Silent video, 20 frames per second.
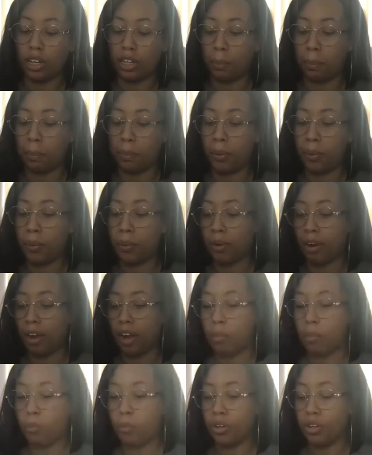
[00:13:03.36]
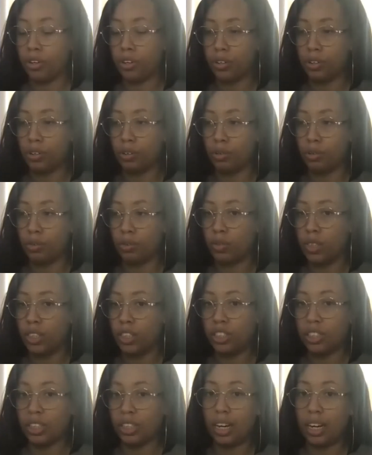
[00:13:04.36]
program where you're
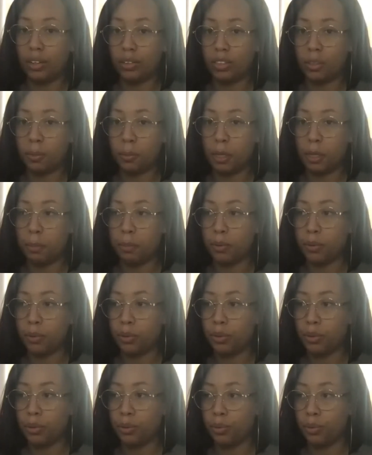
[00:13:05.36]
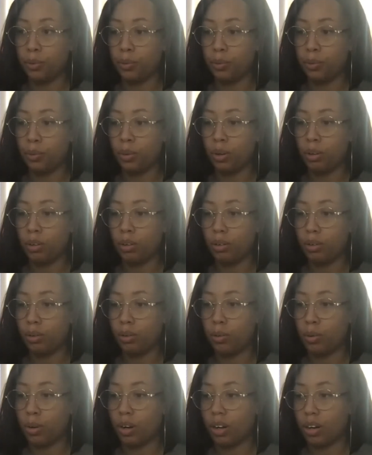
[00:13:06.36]
reaching out to people who
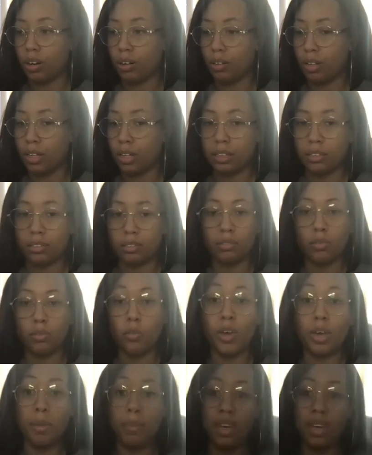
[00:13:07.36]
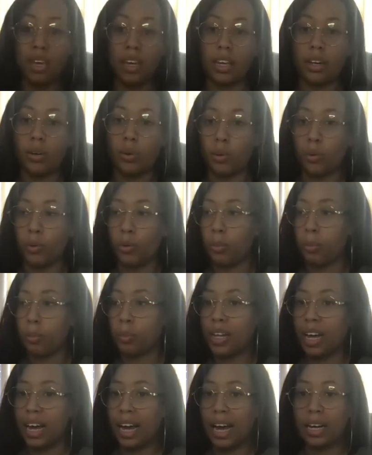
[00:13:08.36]
who are like women or who are
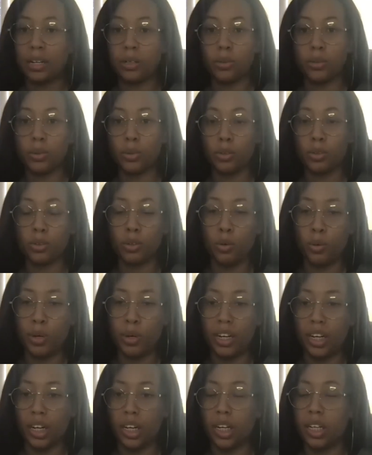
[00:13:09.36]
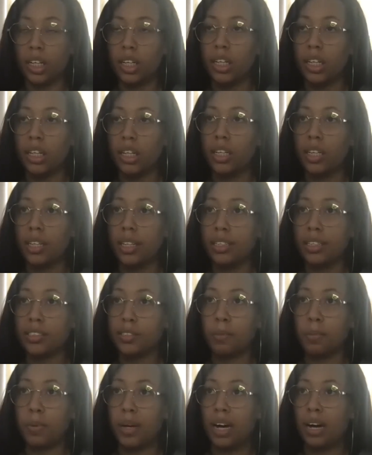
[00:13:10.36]
black or who are queer it's
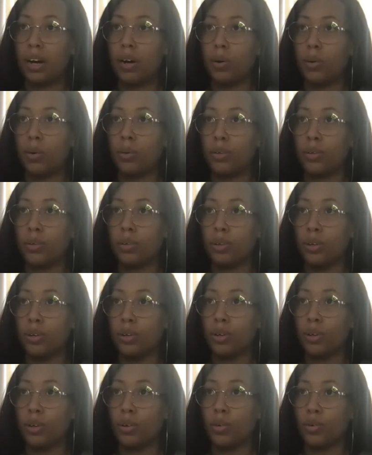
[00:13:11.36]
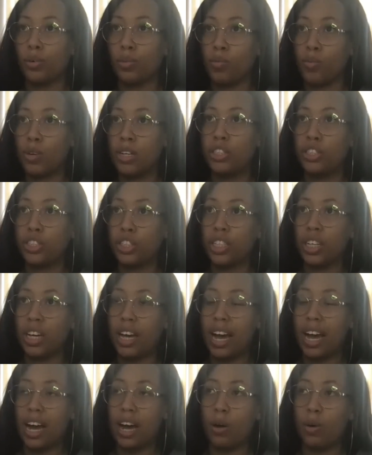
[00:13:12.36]
about reaching
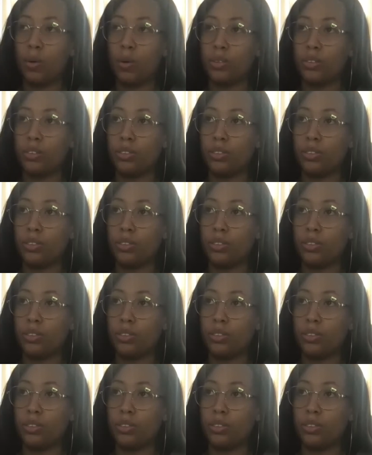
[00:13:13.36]
out